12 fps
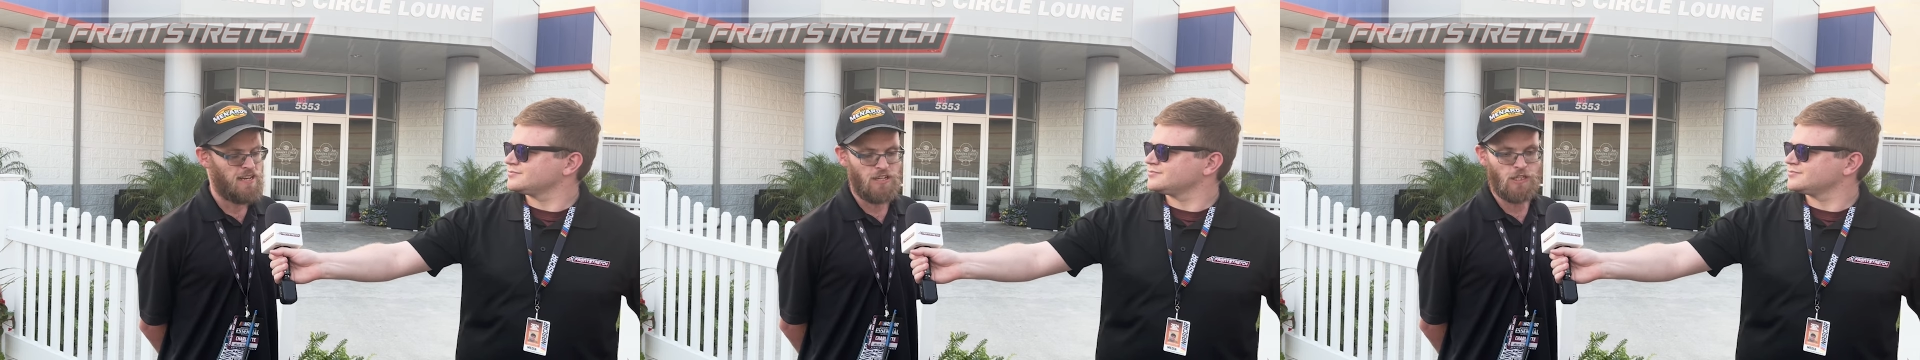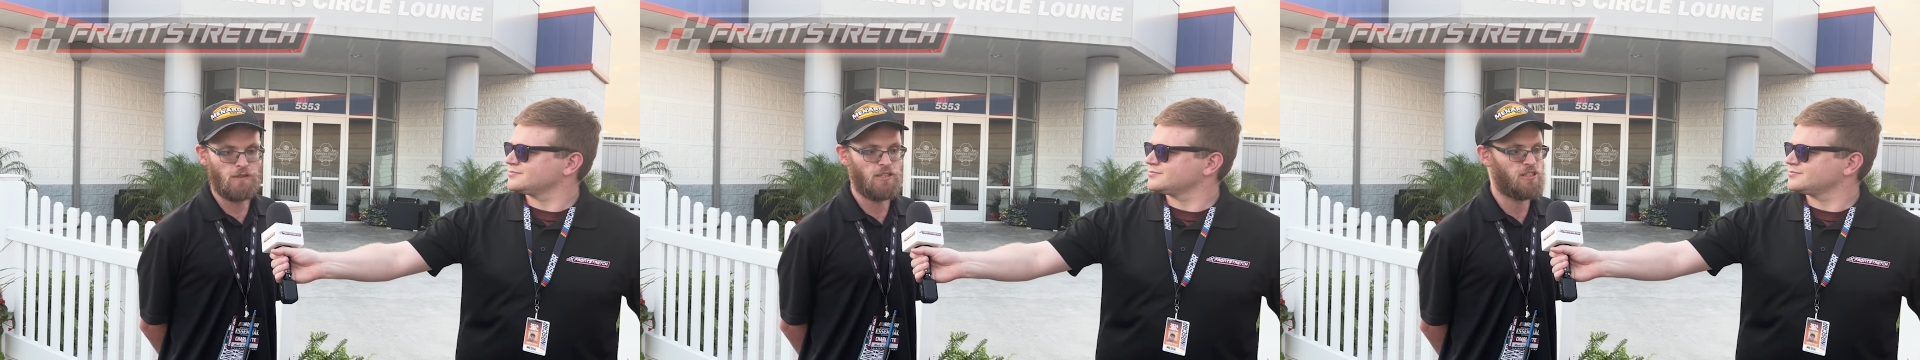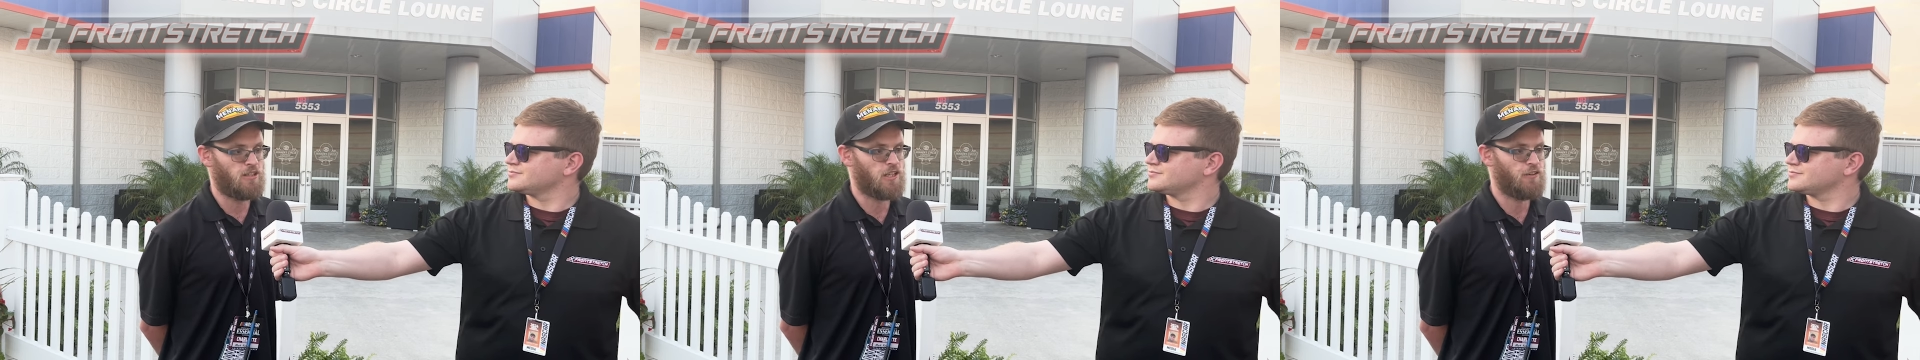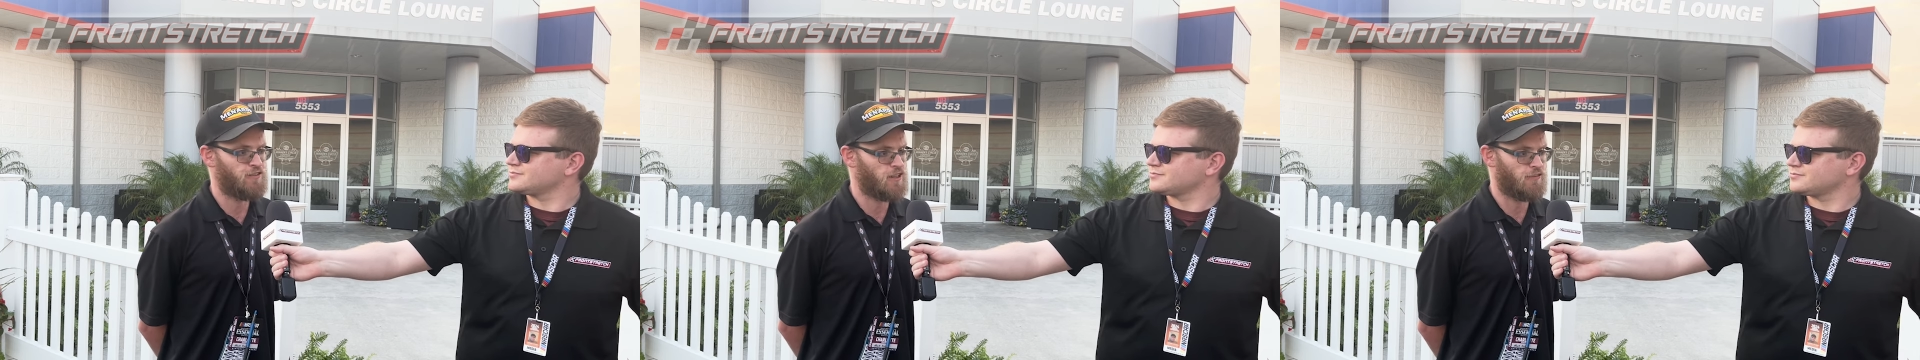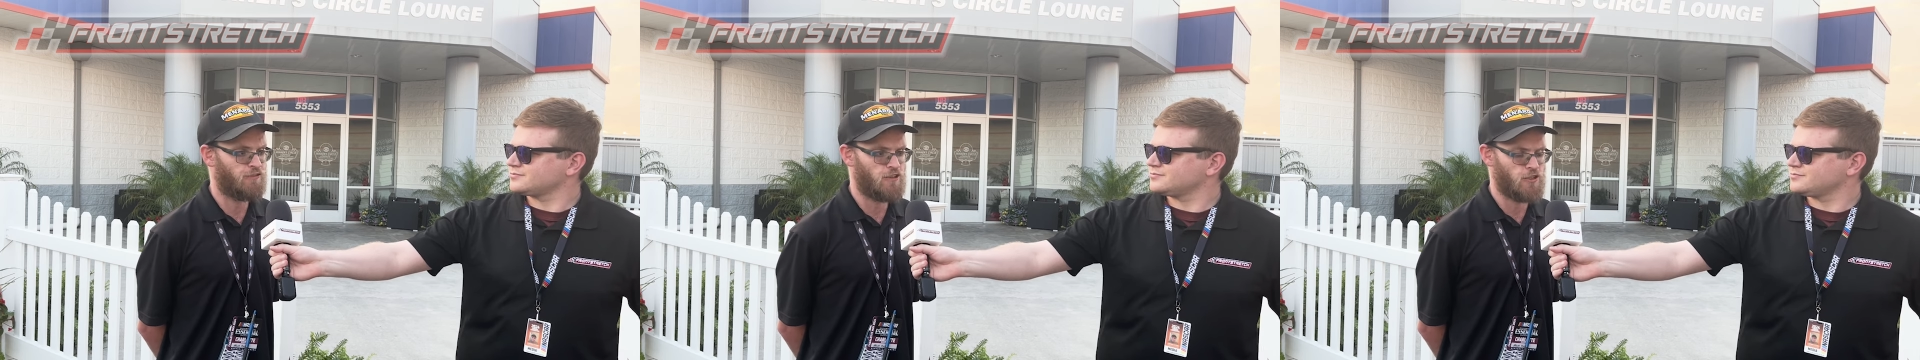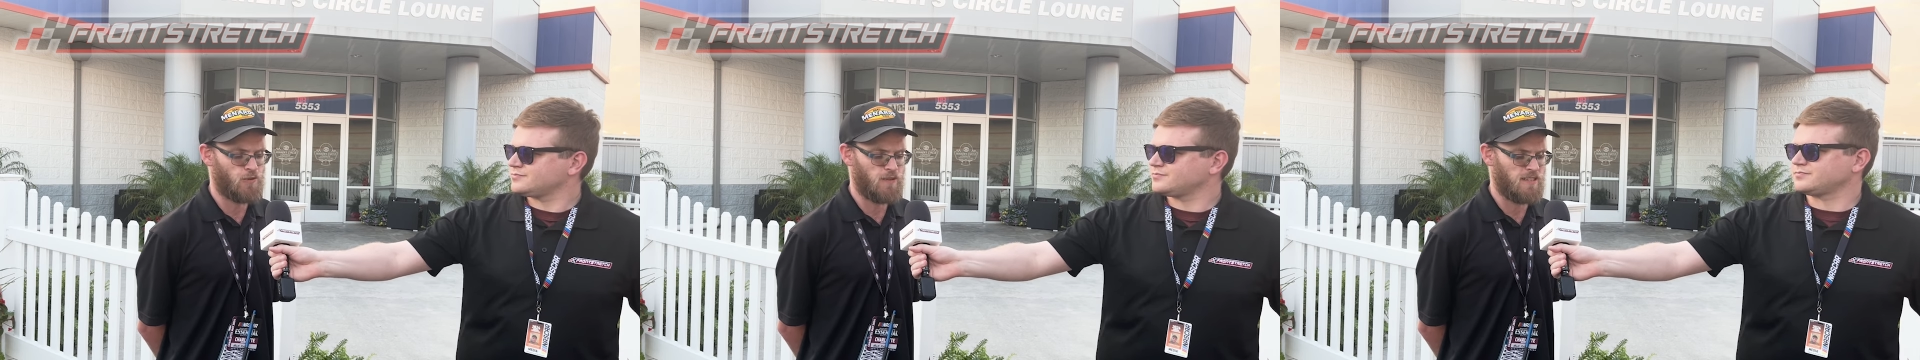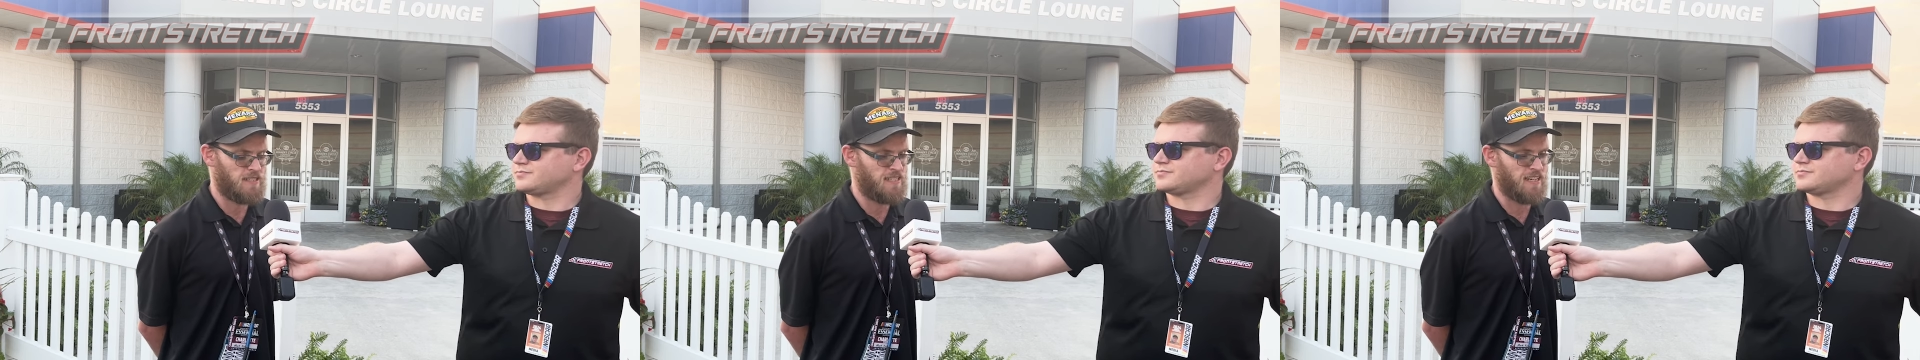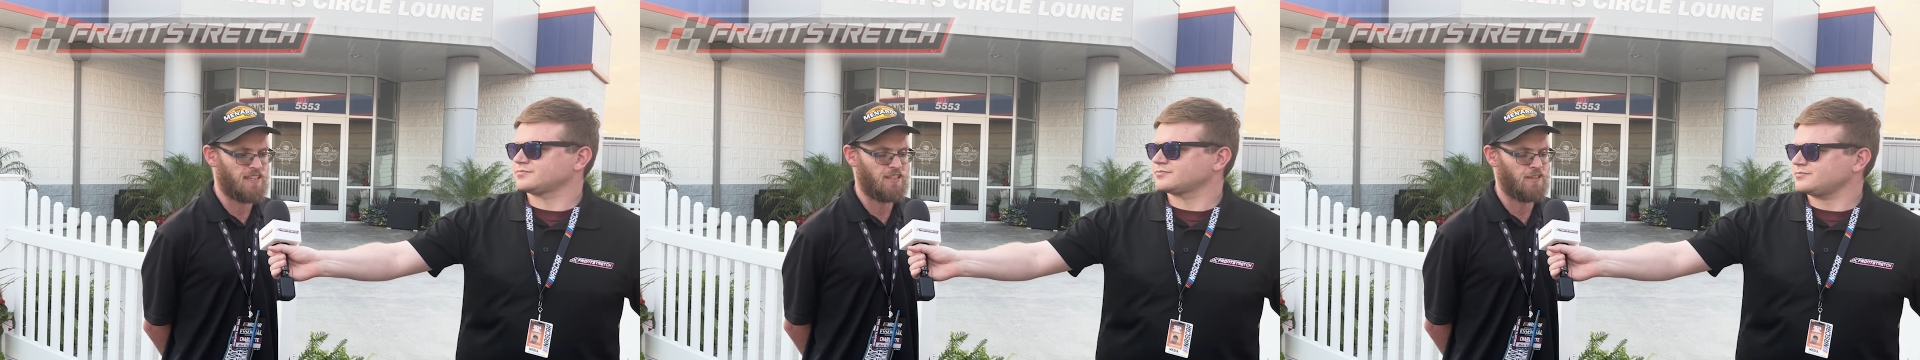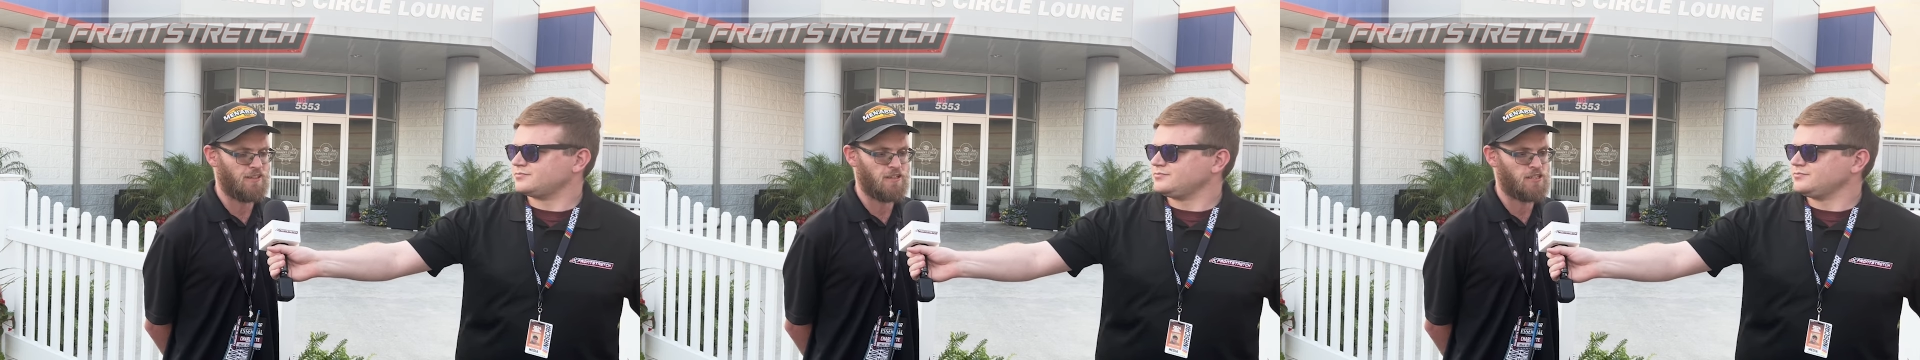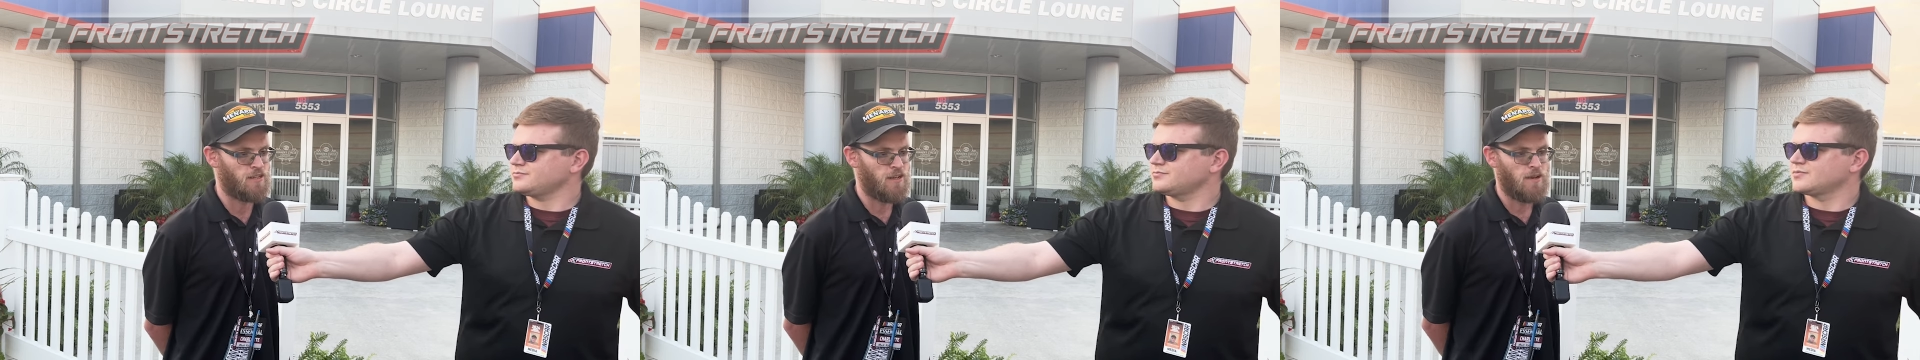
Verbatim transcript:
Speaker 1: you know he's hungry for that first win, second youngest